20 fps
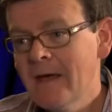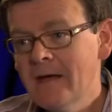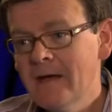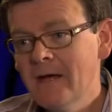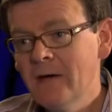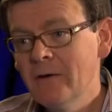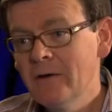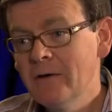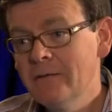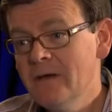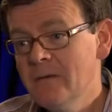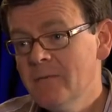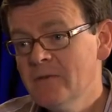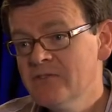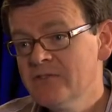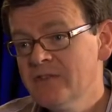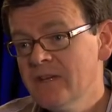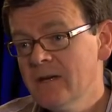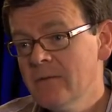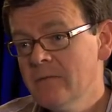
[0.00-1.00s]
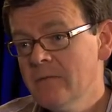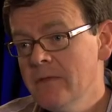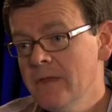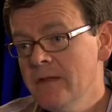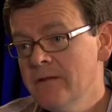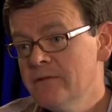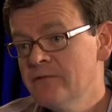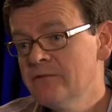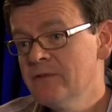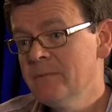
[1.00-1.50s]
Now, in a few months' time,
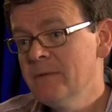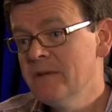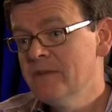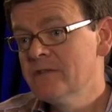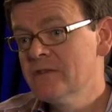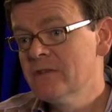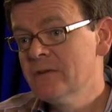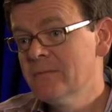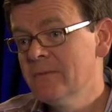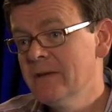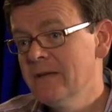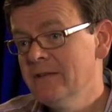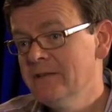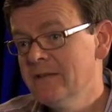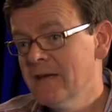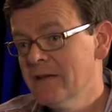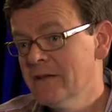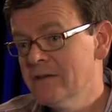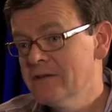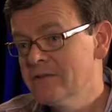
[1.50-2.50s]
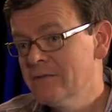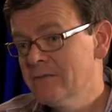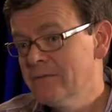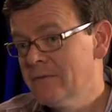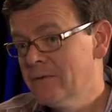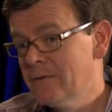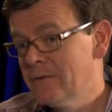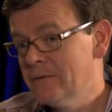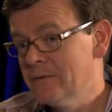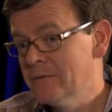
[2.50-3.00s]
the industry meets up in Dallas
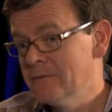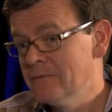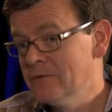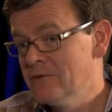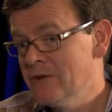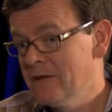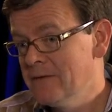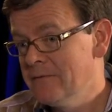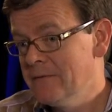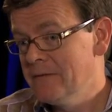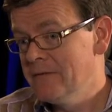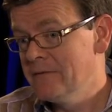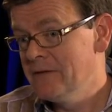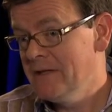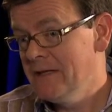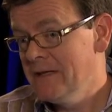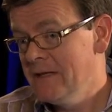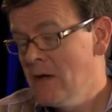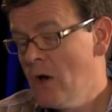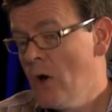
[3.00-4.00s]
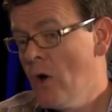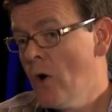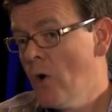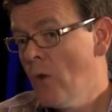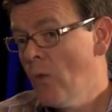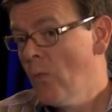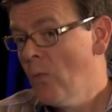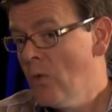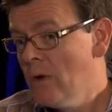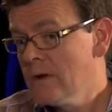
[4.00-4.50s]
for Gen 15.
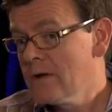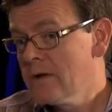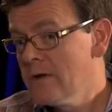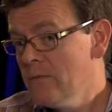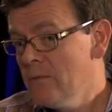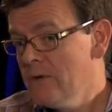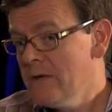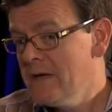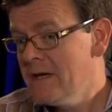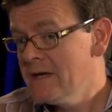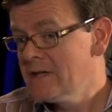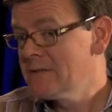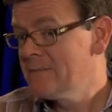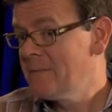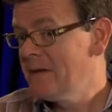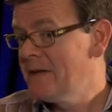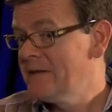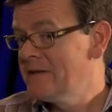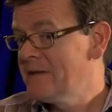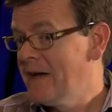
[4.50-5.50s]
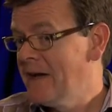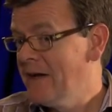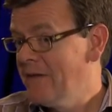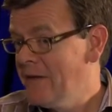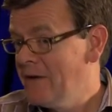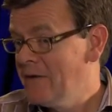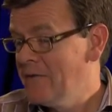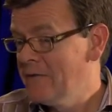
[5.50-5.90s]
What can we expect at that